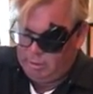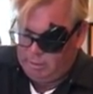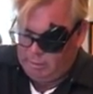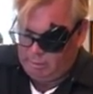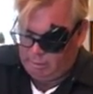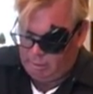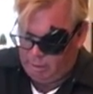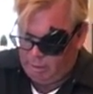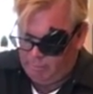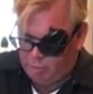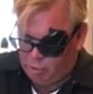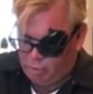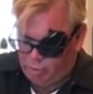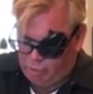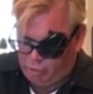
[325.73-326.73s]
Little lime
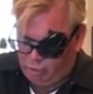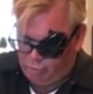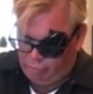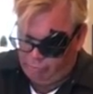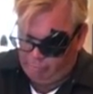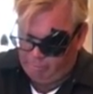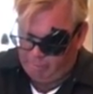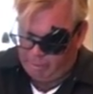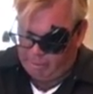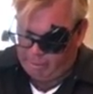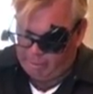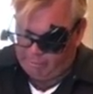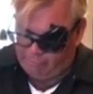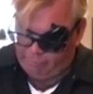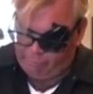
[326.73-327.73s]
squisher from
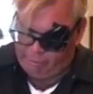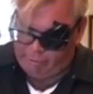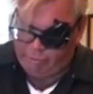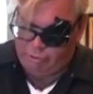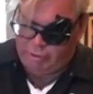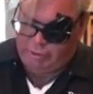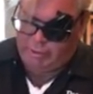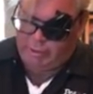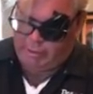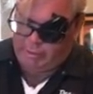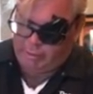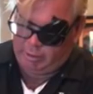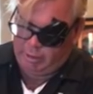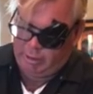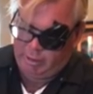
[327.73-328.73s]
my friends at
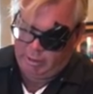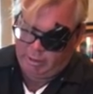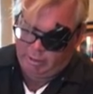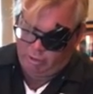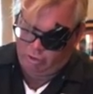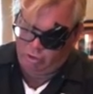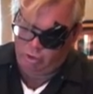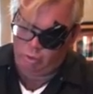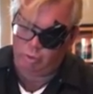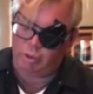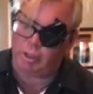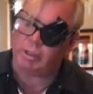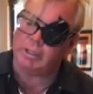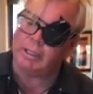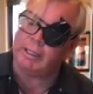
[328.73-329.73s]

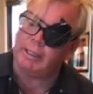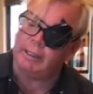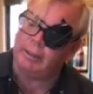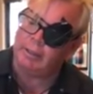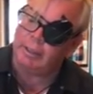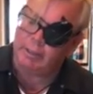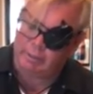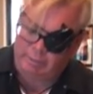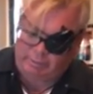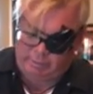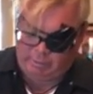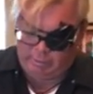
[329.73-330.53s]
Author Tequila